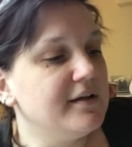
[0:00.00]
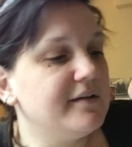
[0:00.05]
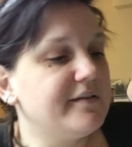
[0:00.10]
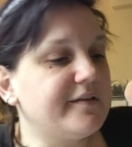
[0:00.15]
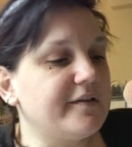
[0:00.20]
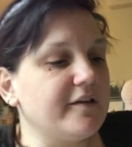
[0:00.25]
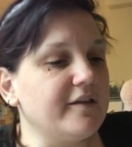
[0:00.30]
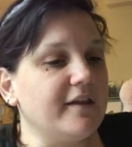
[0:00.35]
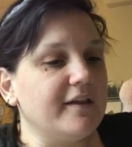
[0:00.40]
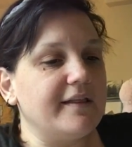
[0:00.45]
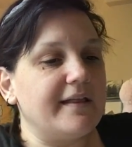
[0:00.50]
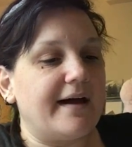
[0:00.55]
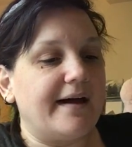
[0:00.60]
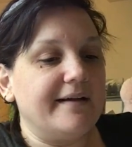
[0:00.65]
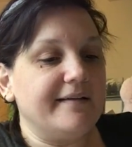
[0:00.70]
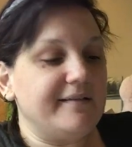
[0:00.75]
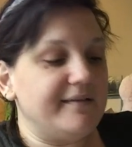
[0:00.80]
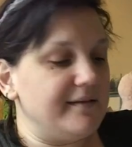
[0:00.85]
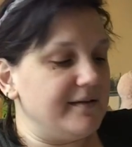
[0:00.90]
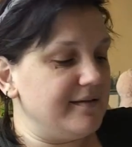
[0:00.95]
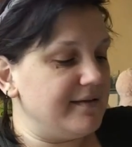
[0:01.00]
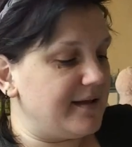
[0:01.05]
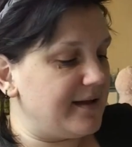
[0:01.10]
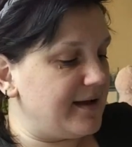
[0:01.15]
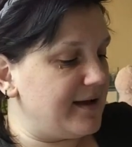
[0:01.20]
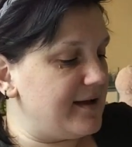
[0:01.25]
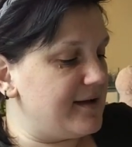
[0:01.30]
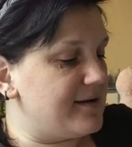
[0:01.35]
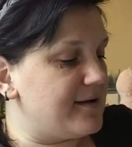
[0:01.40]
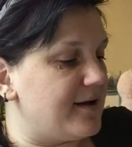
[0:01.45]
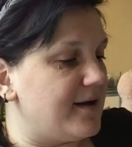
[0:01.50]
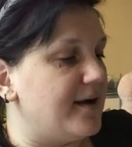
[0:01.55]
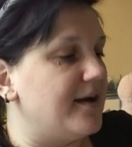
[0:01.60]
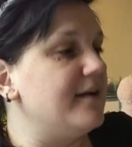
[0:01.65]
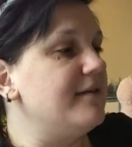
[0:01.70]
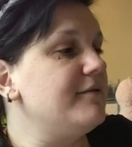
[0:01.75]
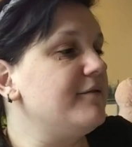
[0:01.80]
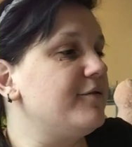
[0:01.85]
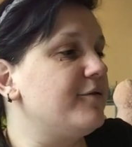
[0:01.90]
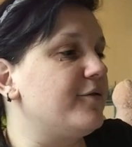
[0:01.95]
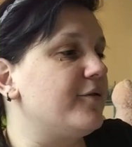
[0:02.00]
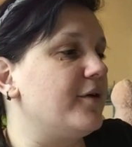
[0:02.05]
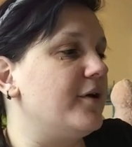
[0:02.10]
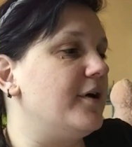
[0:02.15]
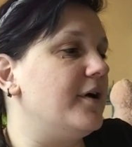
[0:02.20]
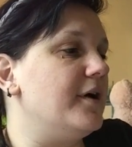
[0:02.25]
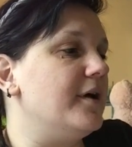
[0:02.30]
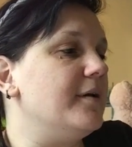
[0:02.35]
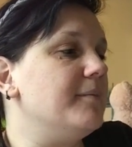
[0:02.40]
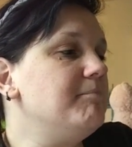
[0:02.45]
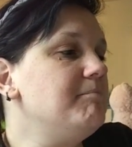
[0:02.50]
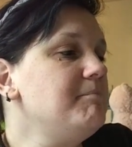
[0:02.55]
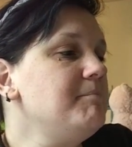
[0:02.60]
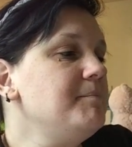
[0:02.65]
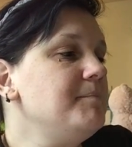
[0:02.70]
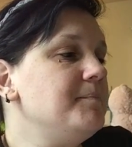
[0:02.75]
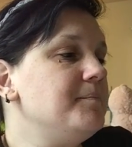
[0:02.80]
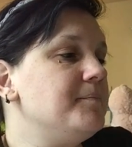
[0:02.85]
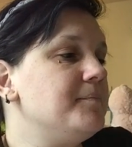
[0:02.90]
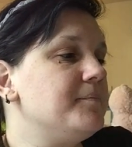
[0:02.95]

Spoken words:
So the last thing that I got from